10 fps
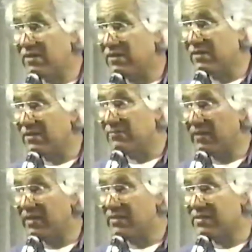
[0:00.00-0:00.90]
all
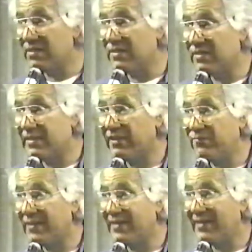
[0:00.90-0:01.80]
my sins
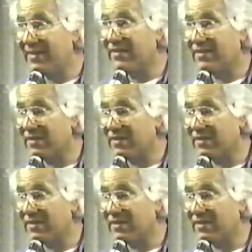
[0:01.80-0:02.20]
have been taken